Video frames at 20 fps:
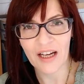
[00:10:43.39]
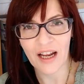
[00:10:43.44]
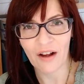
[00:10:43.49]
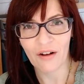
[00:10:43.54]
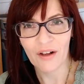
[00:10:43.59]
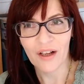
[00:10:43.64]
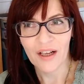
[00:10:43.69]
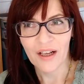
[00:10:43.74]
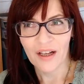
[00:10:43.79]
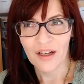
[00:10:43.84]
Now,
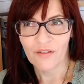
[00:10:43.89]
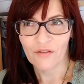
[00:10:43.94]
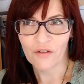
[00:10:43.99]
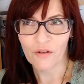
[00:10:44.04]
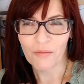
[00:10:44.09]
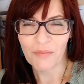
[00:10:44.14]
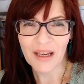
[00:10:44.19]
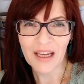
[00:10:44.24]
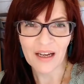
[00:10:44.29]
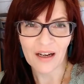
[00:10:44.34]

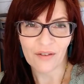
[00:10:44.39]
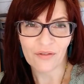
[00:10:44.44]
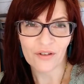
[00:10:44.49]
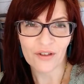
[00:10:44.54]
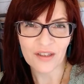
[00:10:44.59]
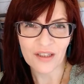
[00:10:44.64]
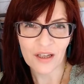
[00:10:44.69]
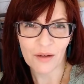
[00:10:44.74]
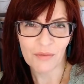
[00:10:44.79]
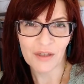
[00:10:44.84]
for me, I've
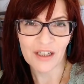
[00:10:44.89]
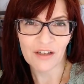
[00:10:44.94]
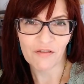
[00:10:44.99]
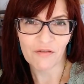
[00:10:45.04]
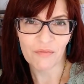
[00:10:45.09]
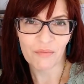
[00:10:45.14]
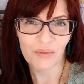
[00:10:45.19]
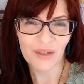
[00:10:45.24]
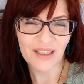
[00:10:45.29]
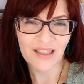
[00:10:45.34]
got so many
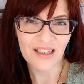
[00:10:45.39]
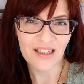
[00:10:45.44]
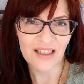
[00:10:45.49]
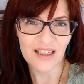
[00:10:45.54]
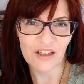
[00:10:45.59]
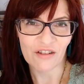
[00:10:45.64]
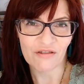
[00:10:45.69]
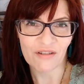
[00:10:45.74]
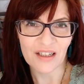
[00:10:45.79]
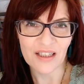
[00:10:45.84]
different business
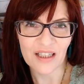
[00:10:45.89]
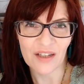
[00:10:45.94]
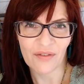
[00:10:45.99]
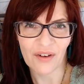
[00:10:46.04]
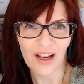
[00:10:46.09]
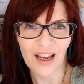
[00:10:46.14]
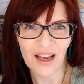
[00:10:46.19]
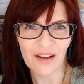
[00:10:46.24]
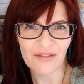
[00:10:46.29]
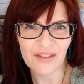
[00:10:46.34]
interests. If
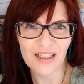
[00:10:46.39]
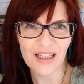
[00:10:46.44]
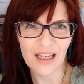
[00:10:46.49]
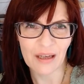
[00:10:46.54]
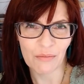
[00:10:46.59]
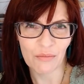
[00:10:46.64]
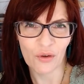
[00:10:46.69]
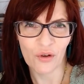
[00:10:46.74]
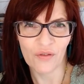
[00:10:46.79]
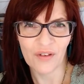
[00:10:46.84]
I have to
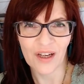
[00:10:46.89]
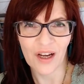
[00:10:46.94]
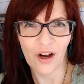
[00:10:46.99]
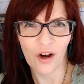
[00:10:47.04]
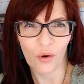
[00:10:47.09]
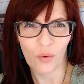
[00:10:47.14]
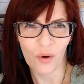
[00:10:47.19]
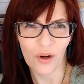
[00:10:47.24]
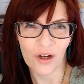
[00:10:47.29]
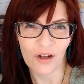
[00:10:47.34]
keep moving
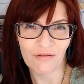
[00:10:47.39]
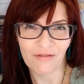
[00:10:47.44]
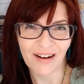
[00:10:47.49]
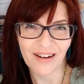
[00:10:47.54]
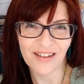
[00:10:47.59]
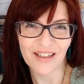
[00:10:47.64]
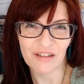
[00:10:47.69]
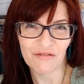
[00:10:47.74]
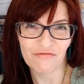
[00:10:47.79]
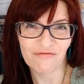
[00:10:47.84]
artwork
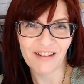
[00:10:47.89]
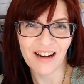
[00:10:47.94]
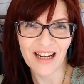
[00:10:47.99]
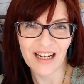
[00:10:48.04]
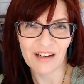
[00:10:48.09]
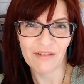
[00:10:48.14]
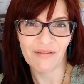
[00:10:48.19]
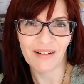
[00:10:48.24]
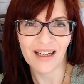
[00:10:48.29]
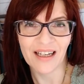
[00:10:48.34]
around, it's
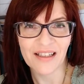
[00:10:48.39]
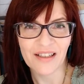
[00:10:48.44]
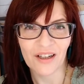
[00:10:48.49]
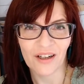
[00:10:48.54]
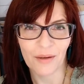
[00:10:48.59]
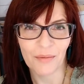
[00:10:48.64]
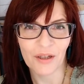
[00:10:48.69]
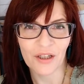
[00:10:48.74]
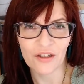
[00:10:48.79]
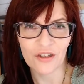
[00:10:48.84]
really, really
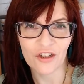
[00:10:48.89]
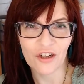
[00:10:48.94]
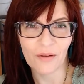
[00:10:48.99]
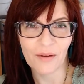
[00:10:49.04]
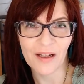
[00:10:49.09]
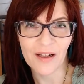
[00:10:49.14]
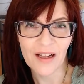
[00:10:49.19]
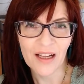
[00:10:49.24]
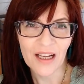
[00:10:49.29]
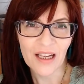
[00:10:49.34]
time
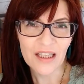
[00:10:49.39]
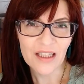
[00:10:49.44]
consuming.